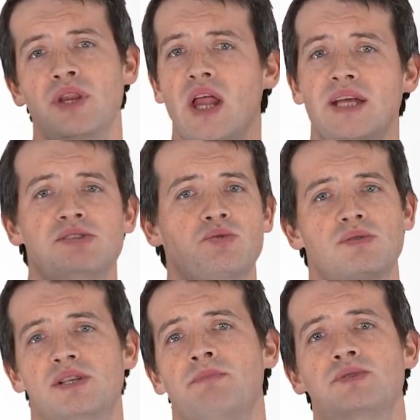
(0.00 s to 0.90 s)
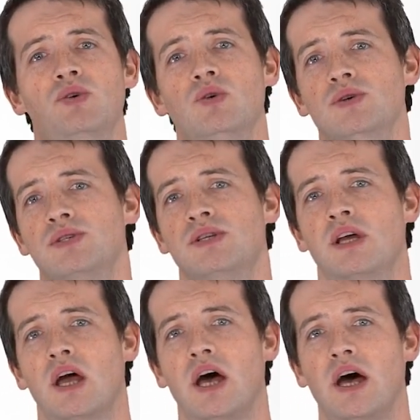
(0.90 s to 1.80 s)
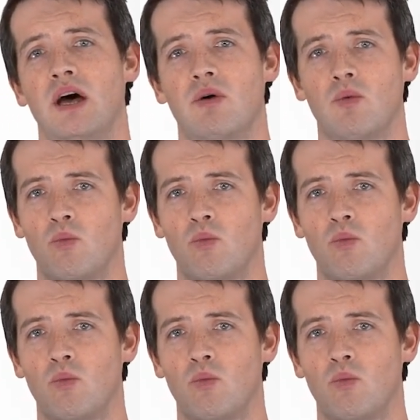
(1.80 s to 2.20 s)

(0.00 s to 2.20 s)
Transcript: lights, receptacles, uh,